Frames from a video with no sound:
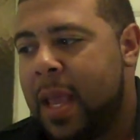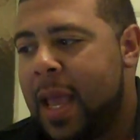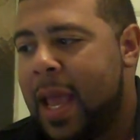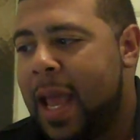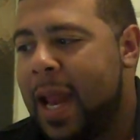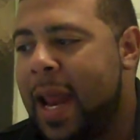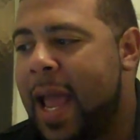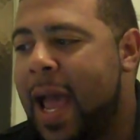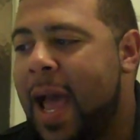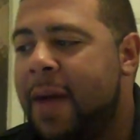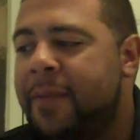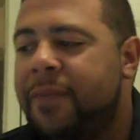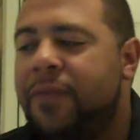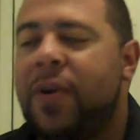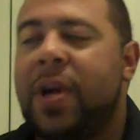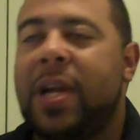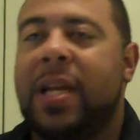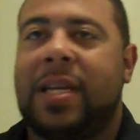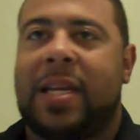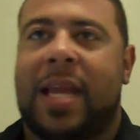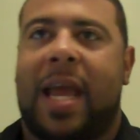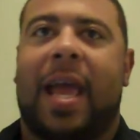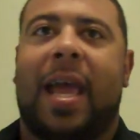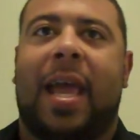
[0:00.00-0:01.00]
And
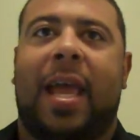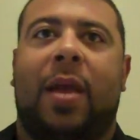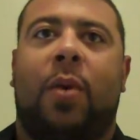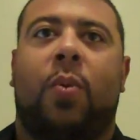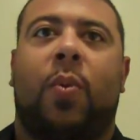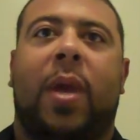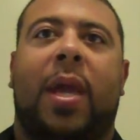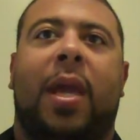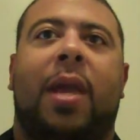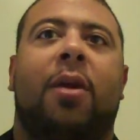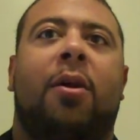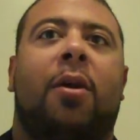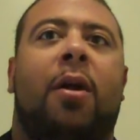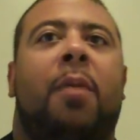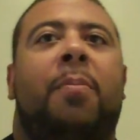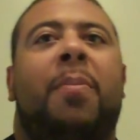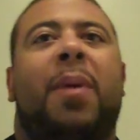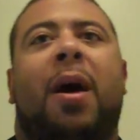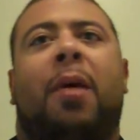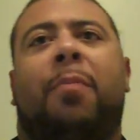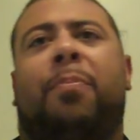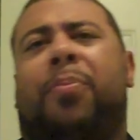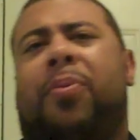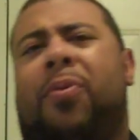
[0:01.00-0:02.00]
every day we hear
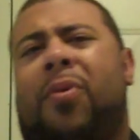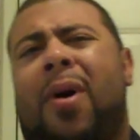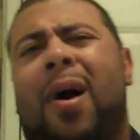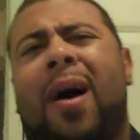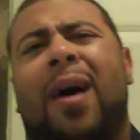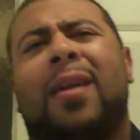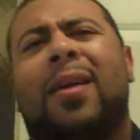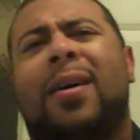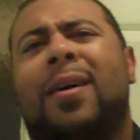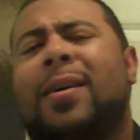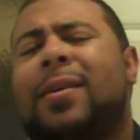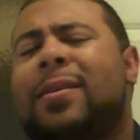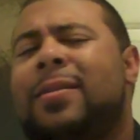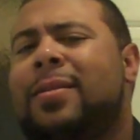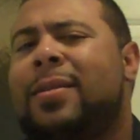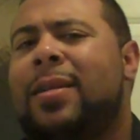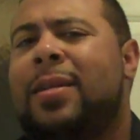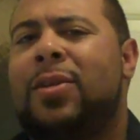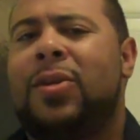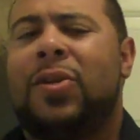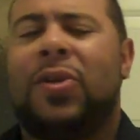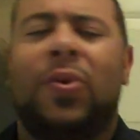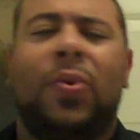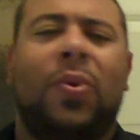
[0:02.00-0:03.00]
about products
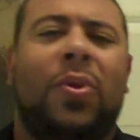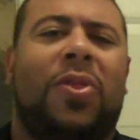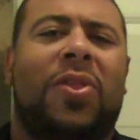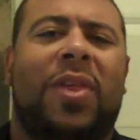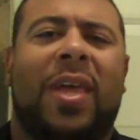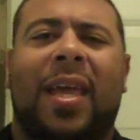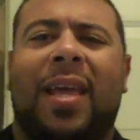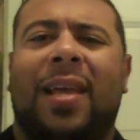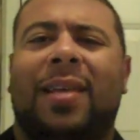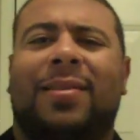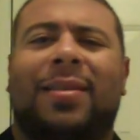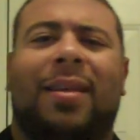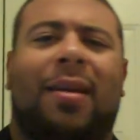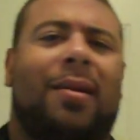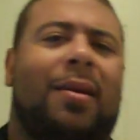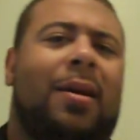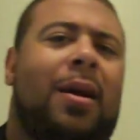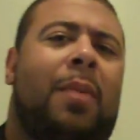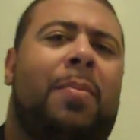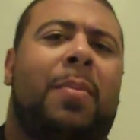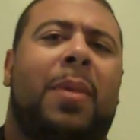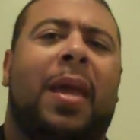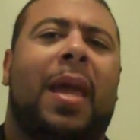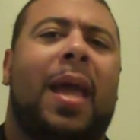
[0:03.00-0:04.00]
and new things that are
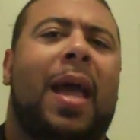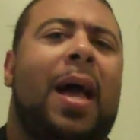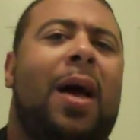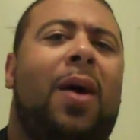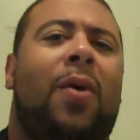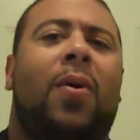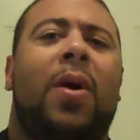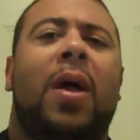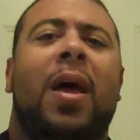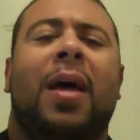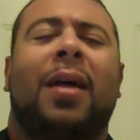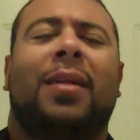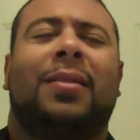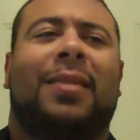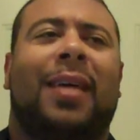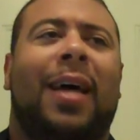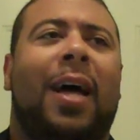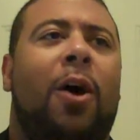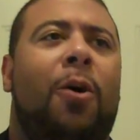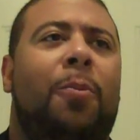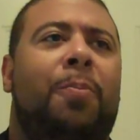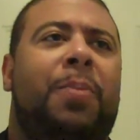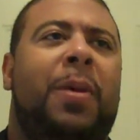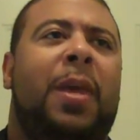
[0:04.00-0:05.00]
coming out to
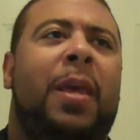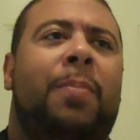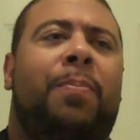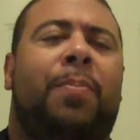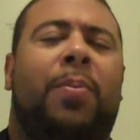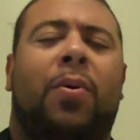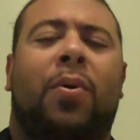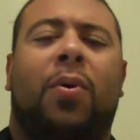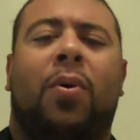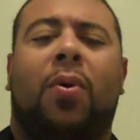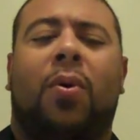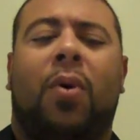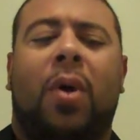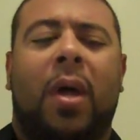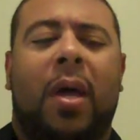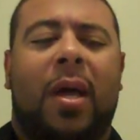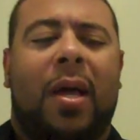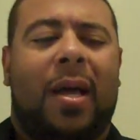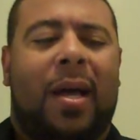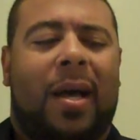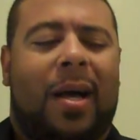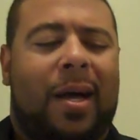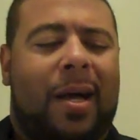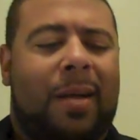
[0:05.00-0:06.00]
help people
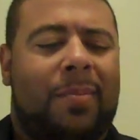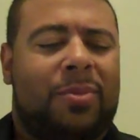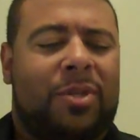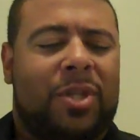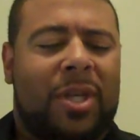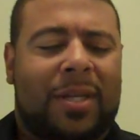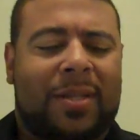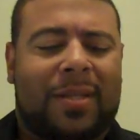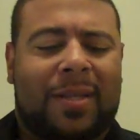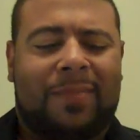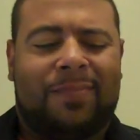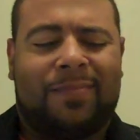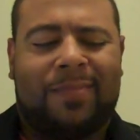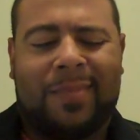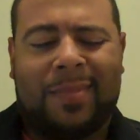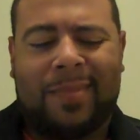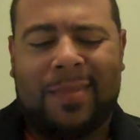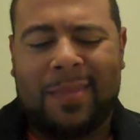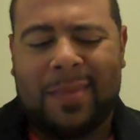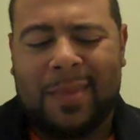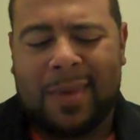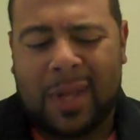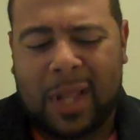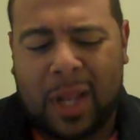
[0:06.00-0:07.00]
just
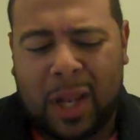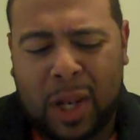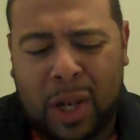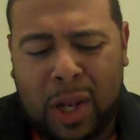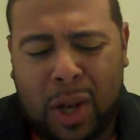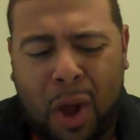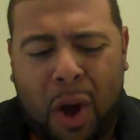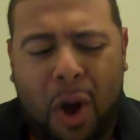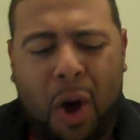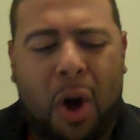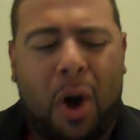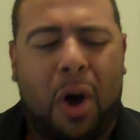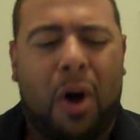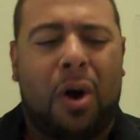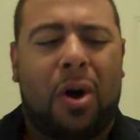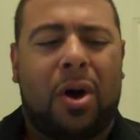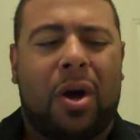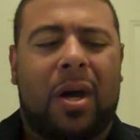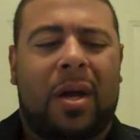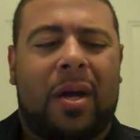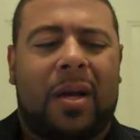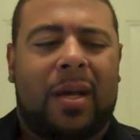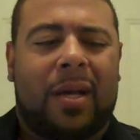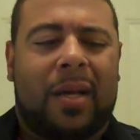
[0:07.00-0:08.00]

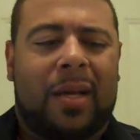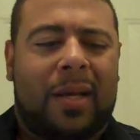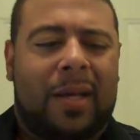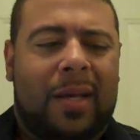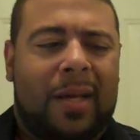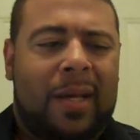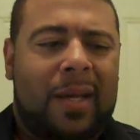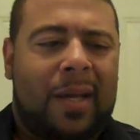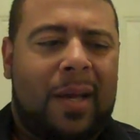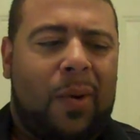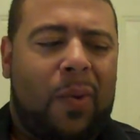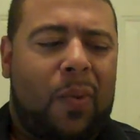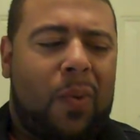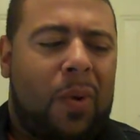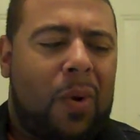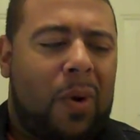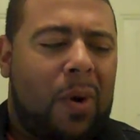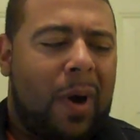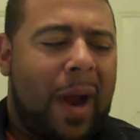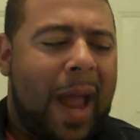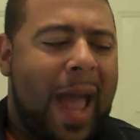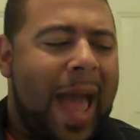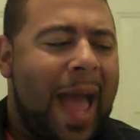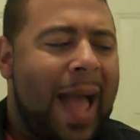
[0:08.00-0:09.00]
long
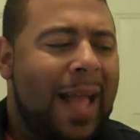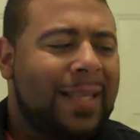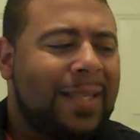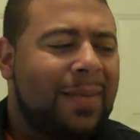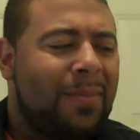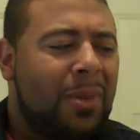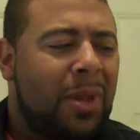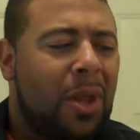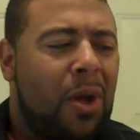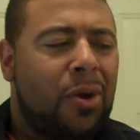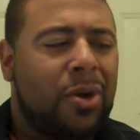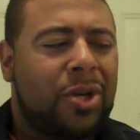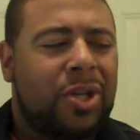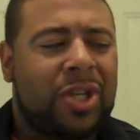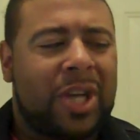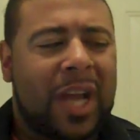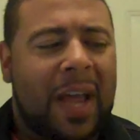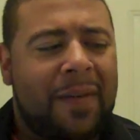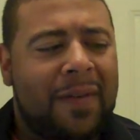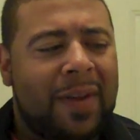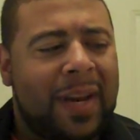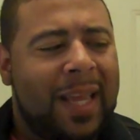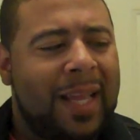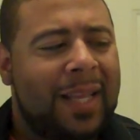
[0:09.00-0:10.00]
or add some
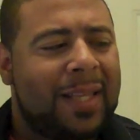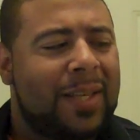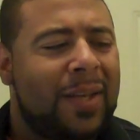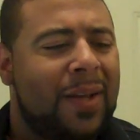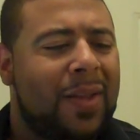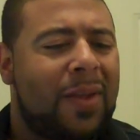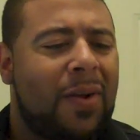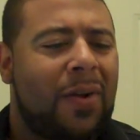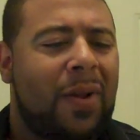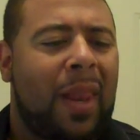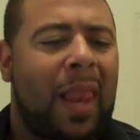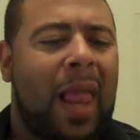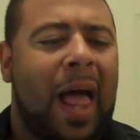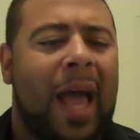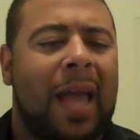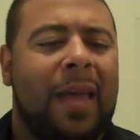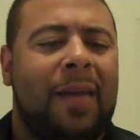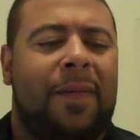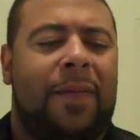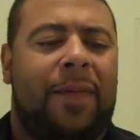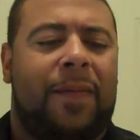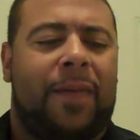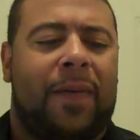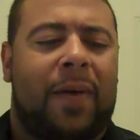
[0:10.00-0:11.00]
longevity to their
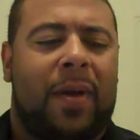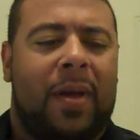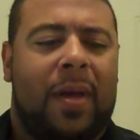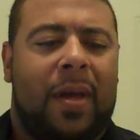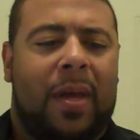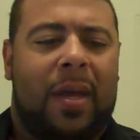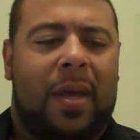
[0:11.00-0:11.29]
life,